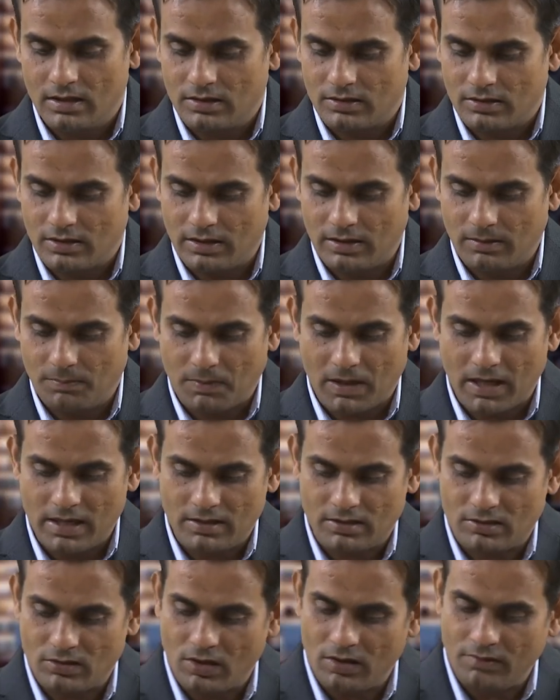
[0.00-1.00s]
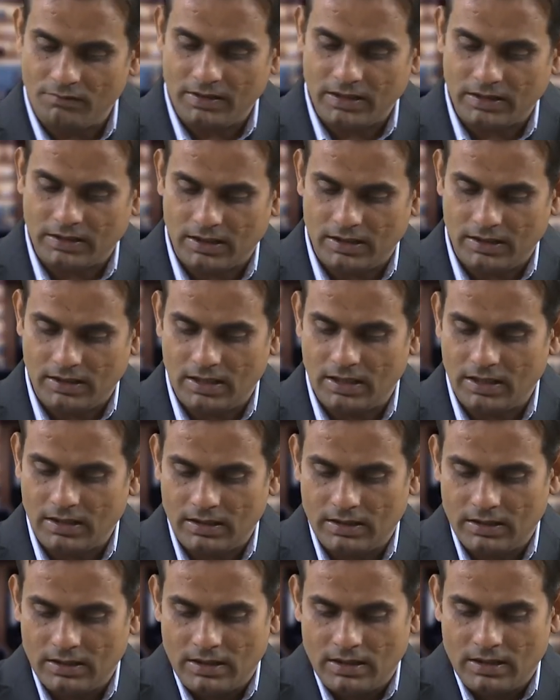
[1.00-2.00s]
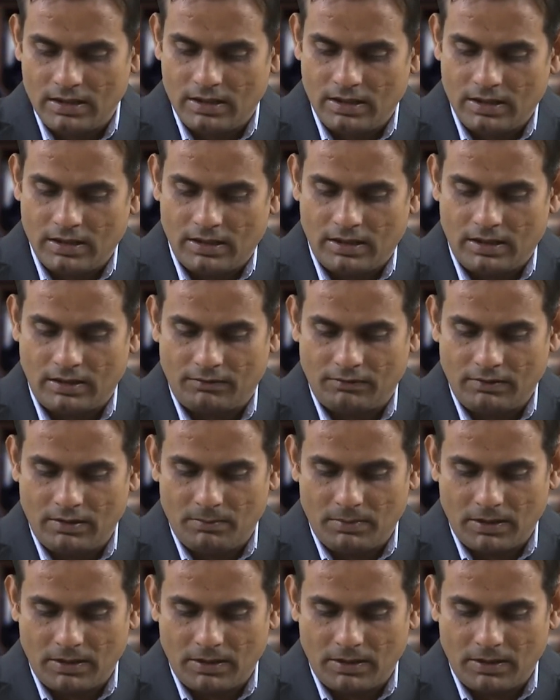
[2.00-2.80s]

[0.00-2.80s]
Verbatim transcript: So, if I solve it here, it will